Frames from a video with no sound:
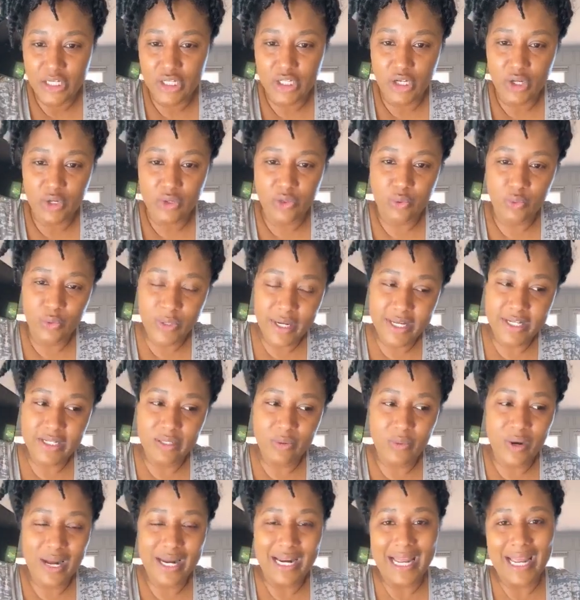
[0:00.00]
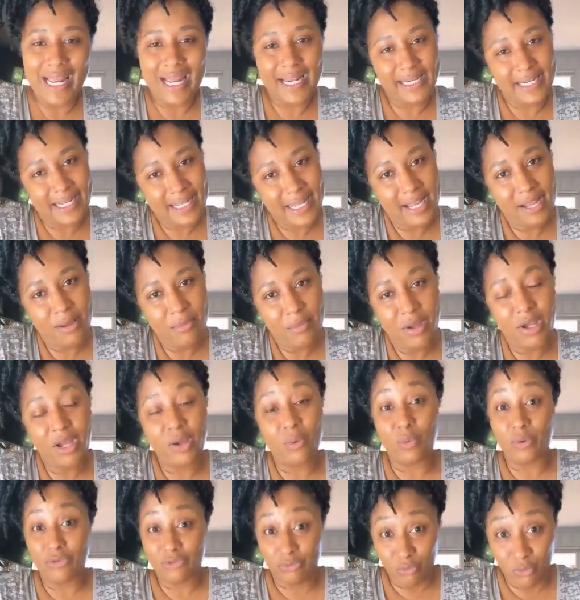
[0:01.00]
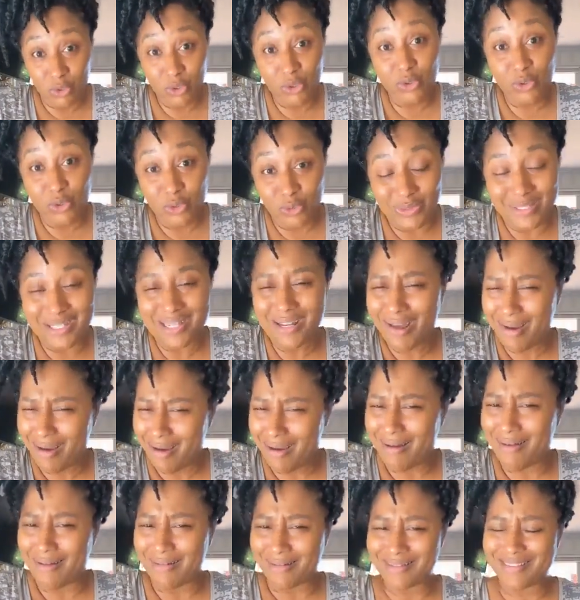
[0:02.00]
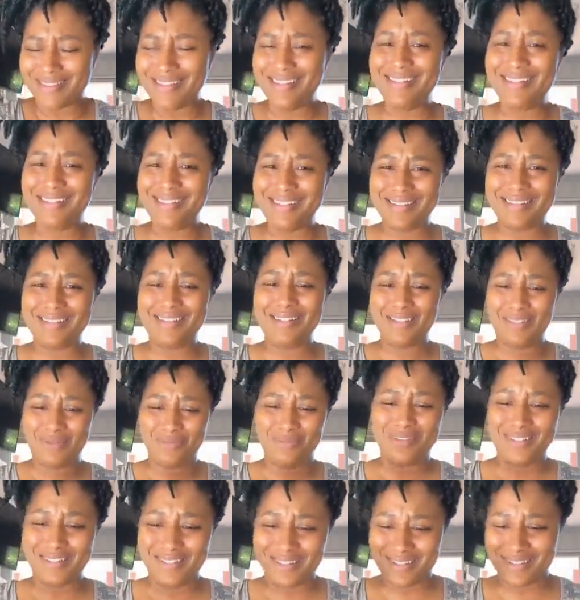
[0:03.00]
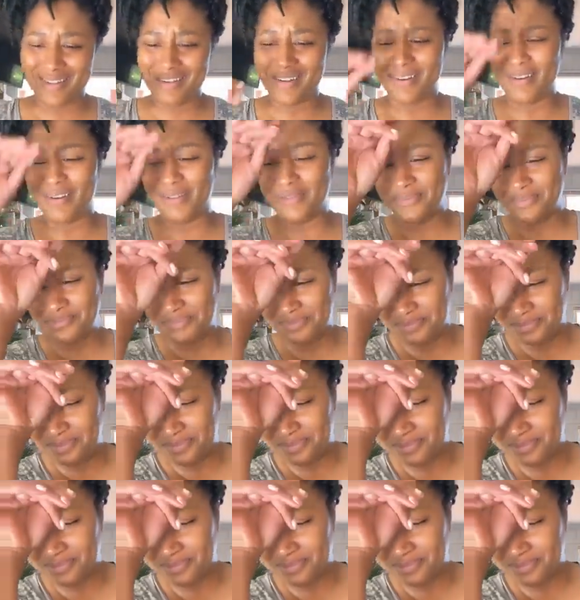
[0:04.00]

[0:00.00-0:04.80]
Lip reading: So the reason why they had to come up with rules, laws, this was, you know,